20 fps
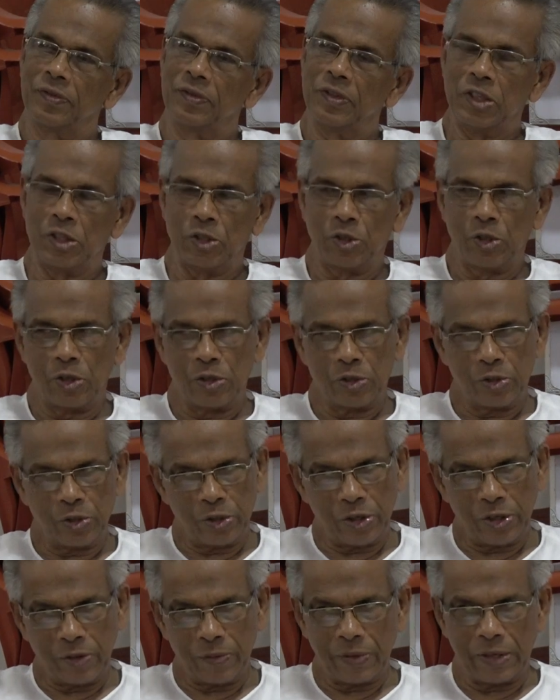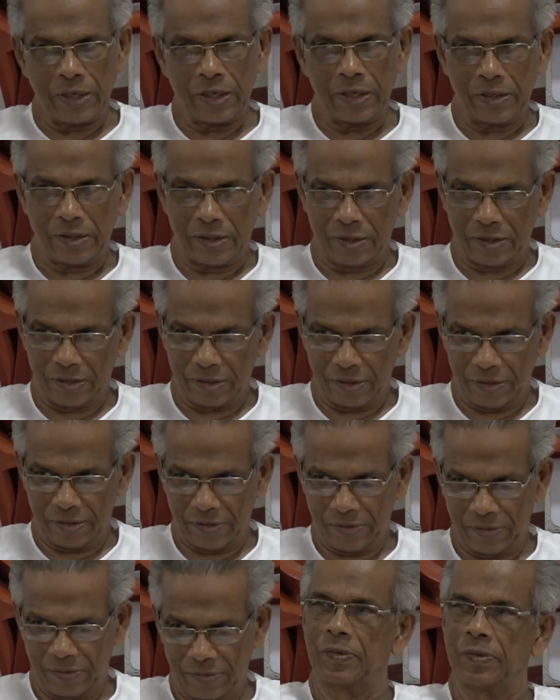This also you have learnt.
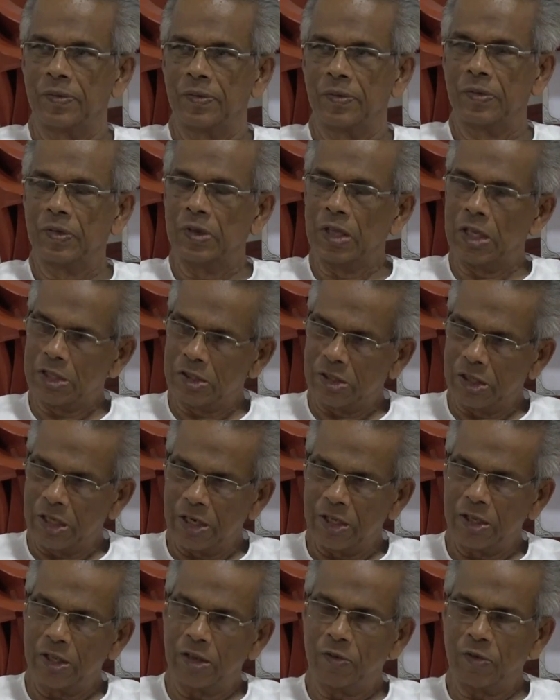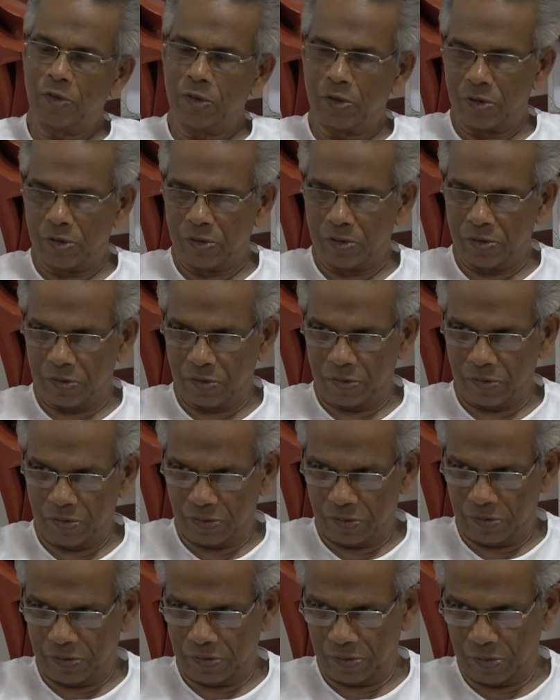That's another
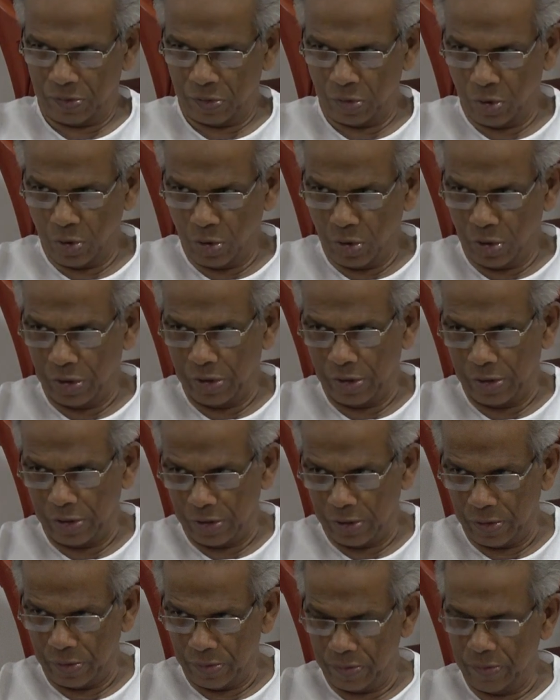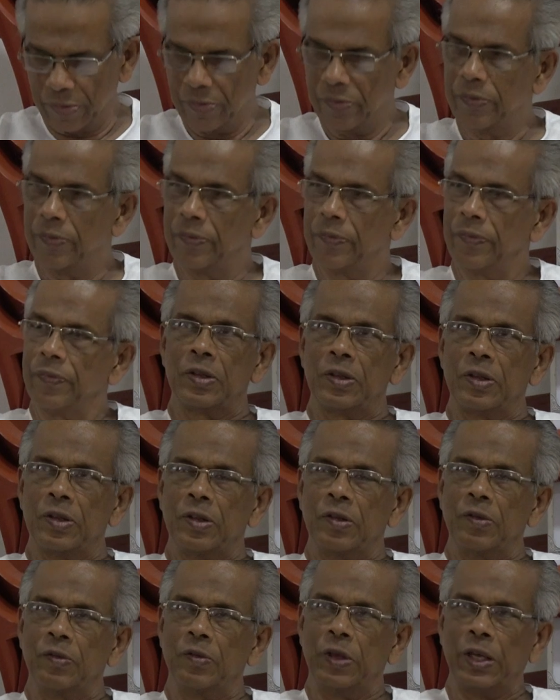hold on you.
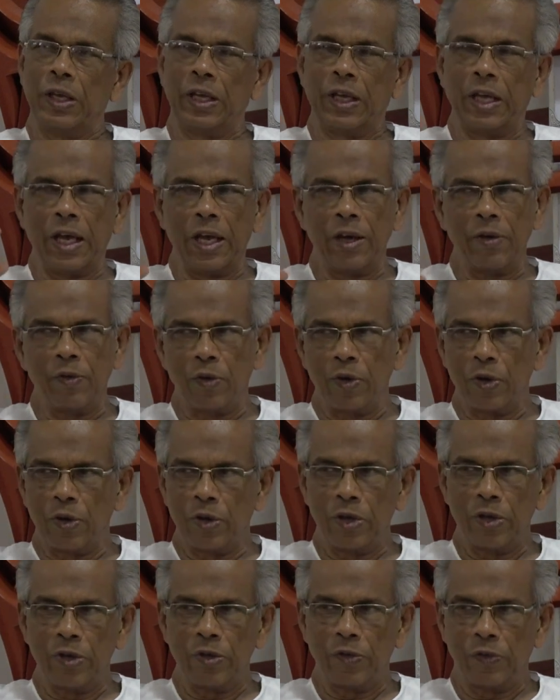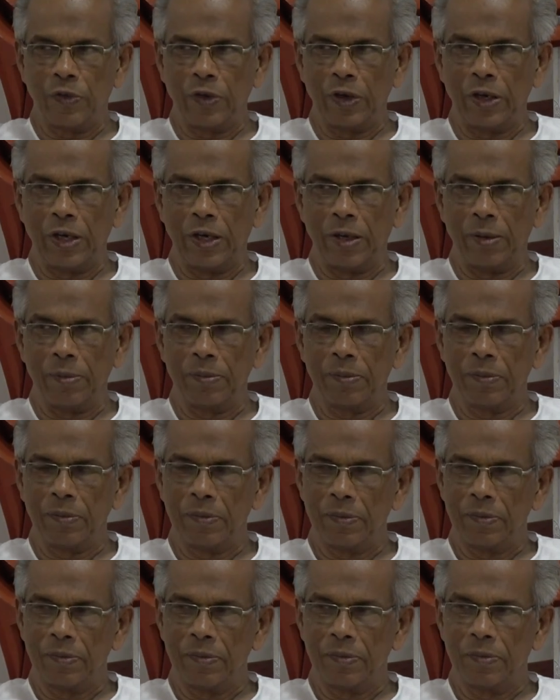We can walk into freedom
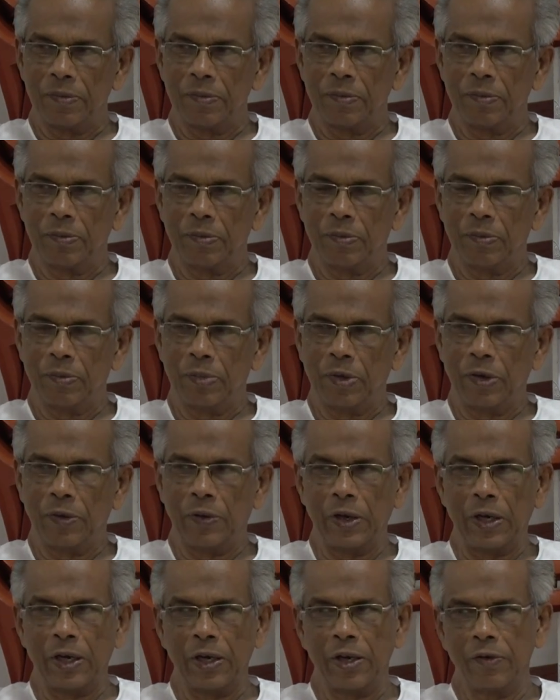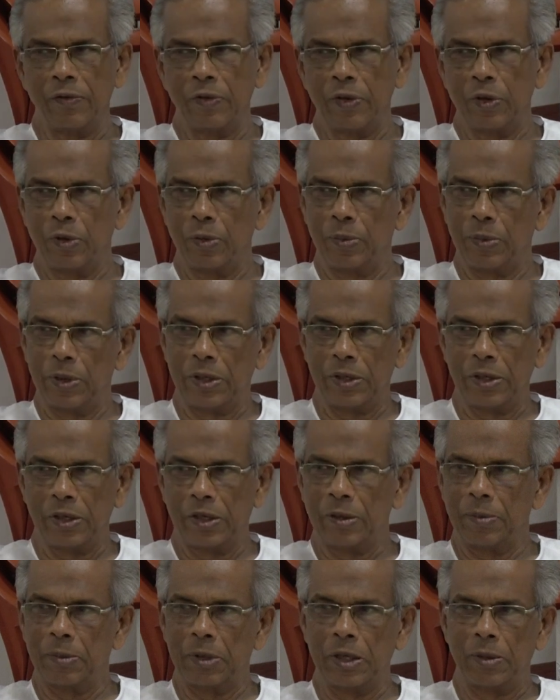provided we obey the
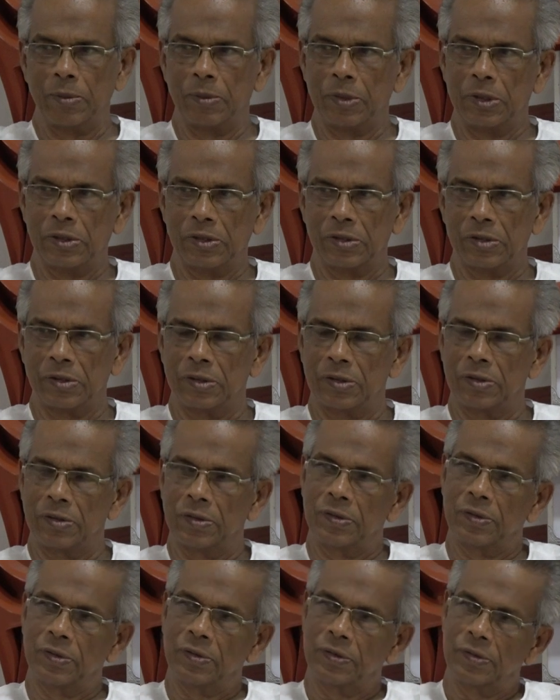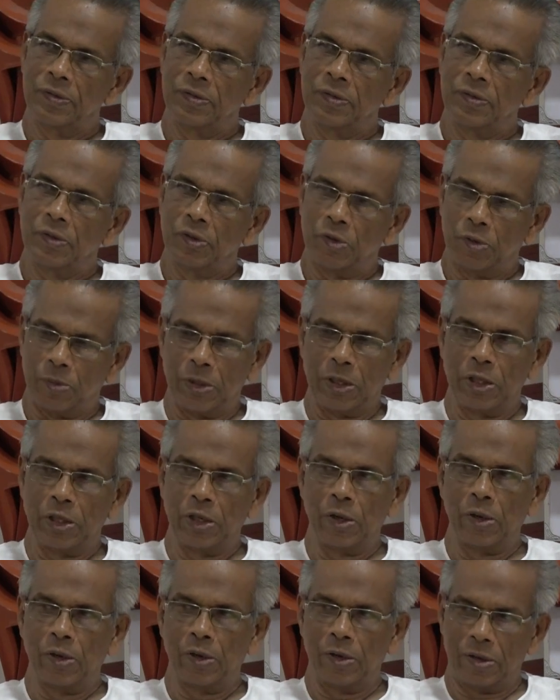commandments, obey the
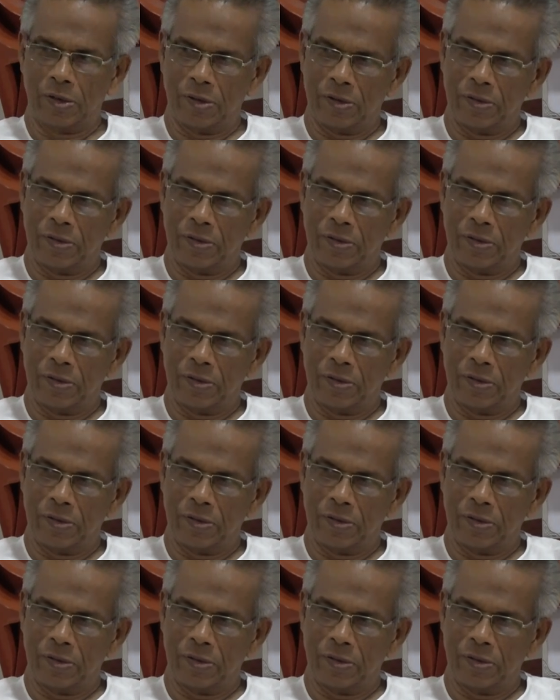Lord.